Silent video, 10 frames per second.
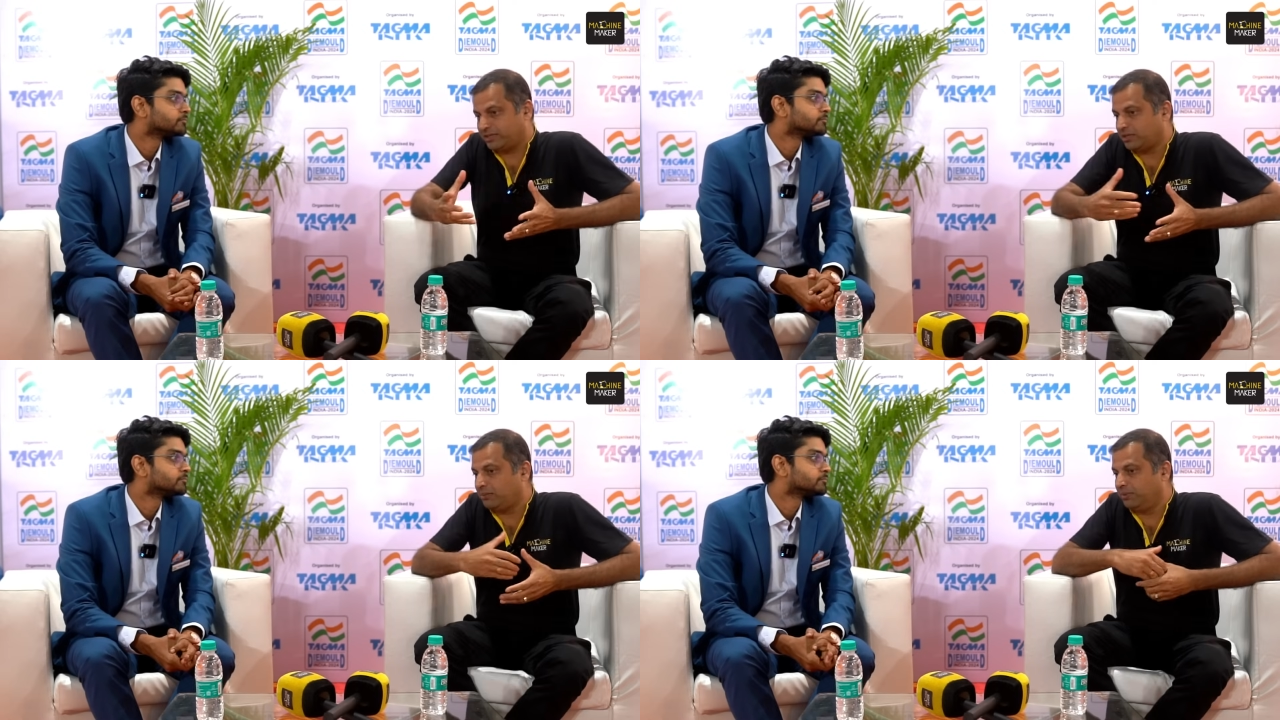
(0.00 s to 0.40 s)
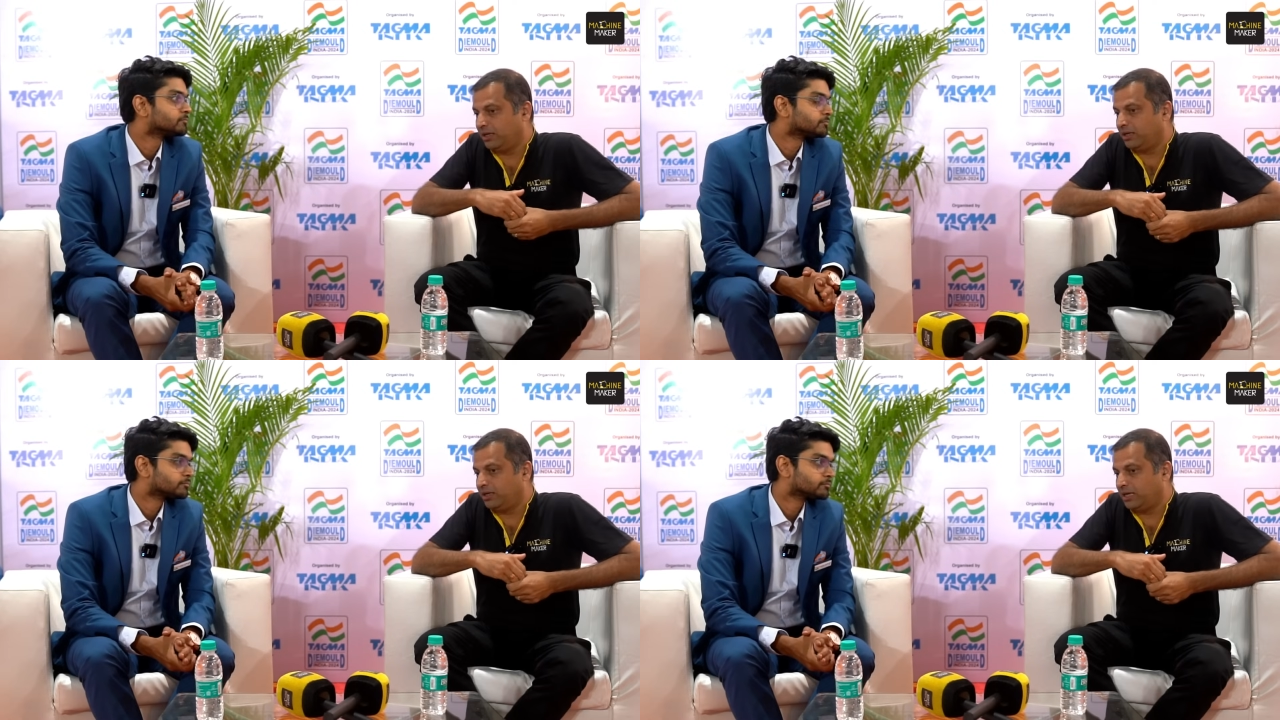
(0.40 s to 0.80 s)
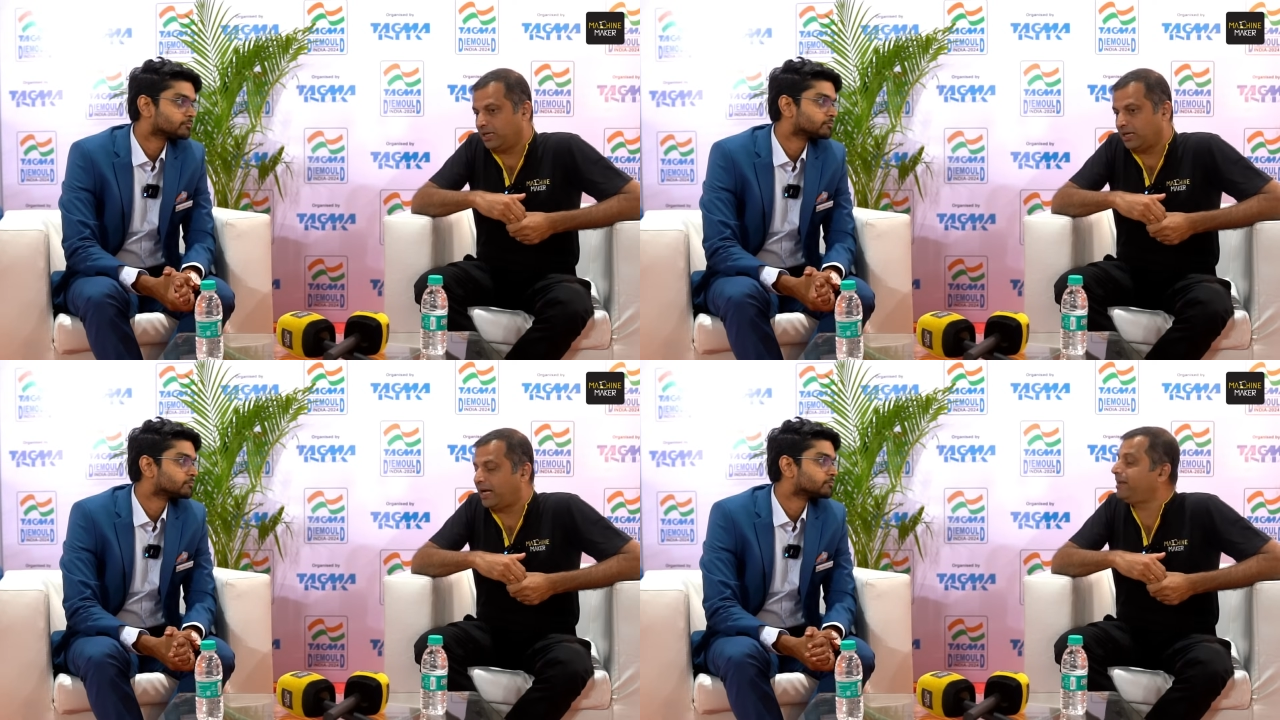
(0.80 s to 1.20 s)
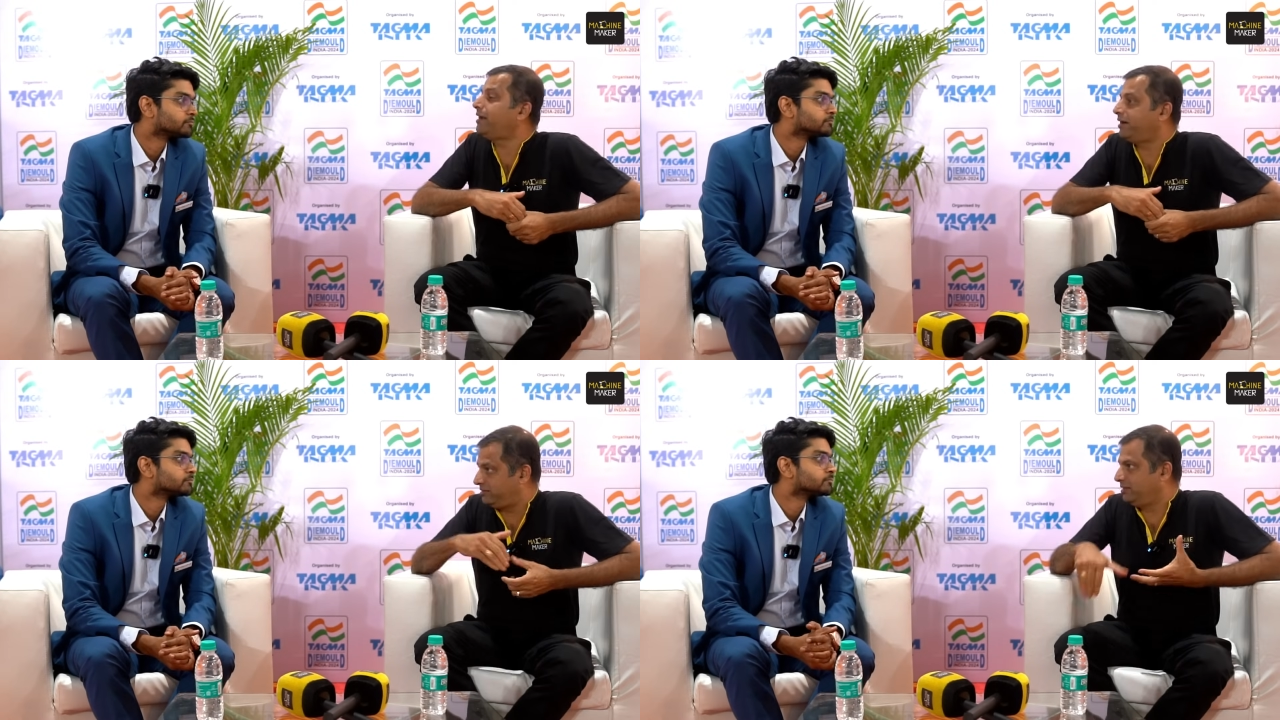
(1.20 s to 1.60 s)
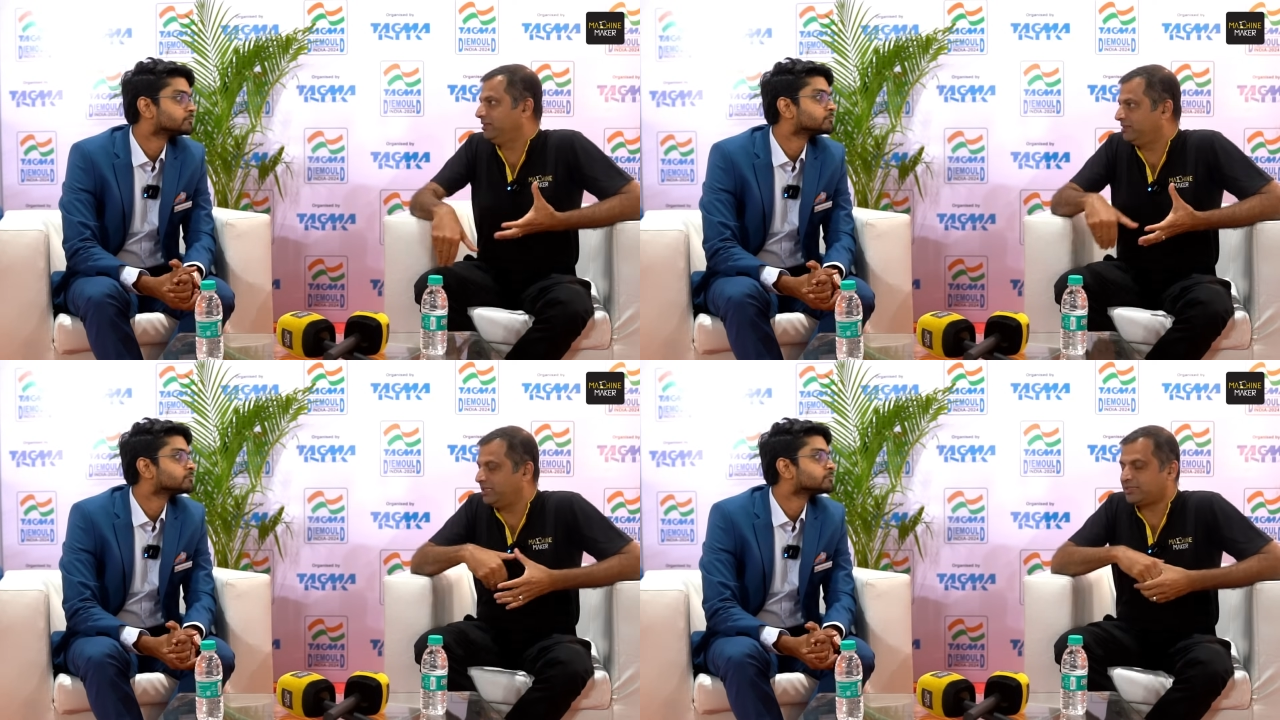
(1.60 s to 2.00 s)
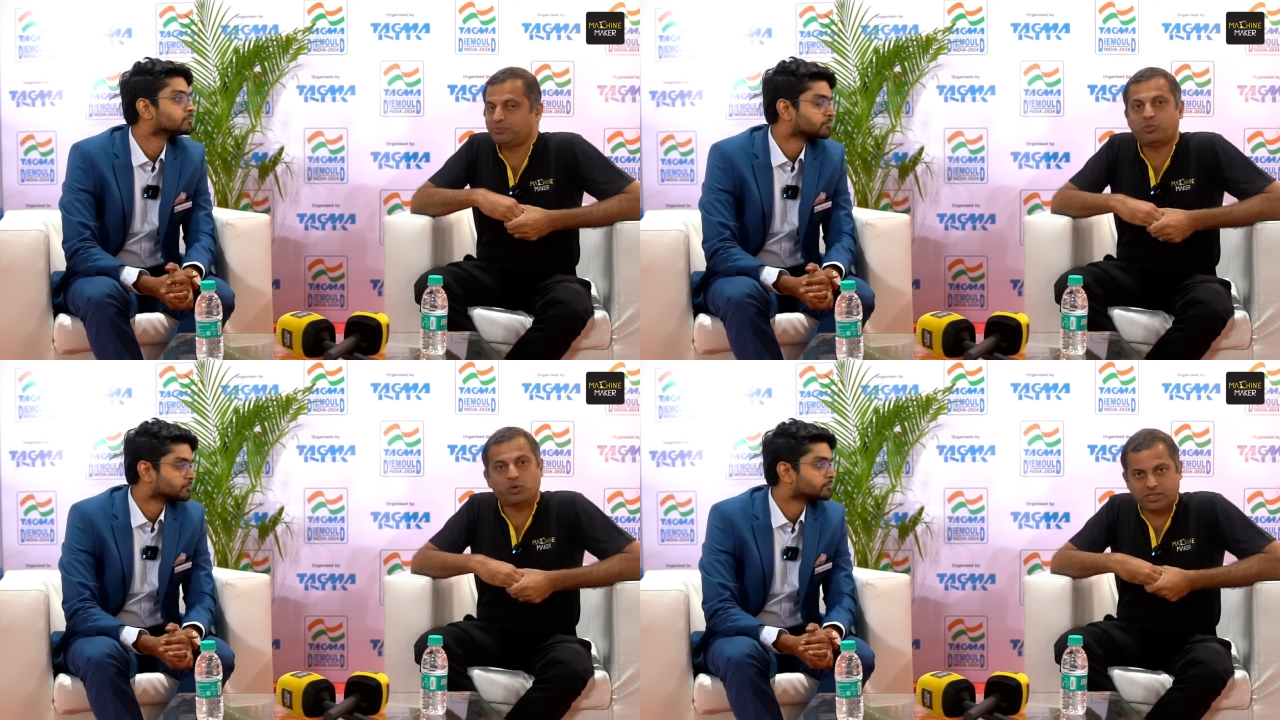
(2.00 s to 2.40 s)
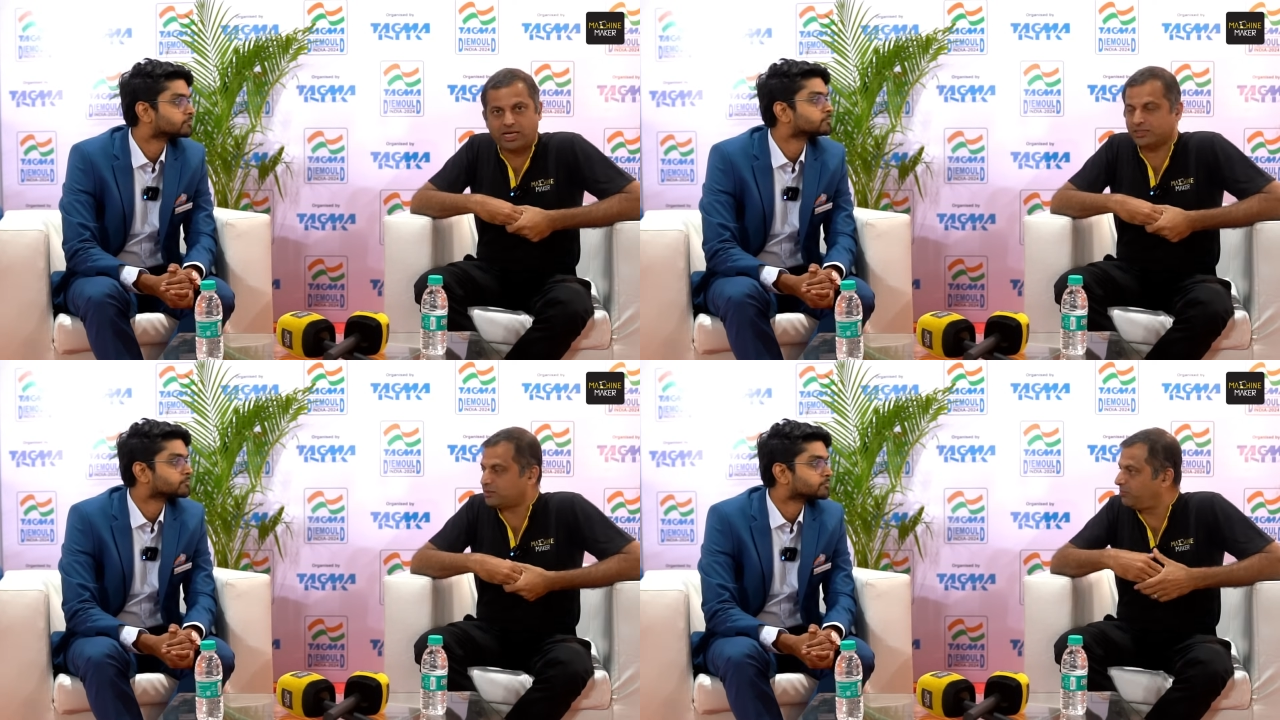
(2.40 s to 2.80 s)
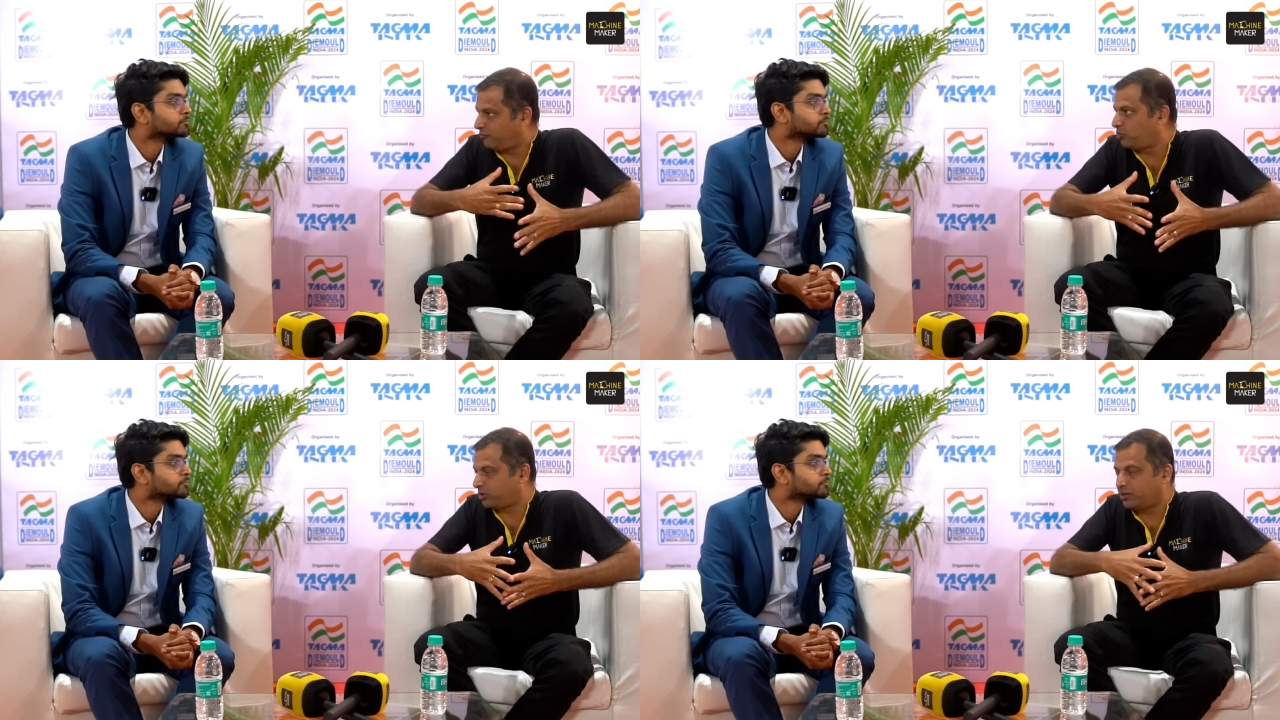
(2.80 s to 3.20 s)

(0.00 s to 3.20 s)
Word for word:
Speaker 1: example, uh, I had in this podcast before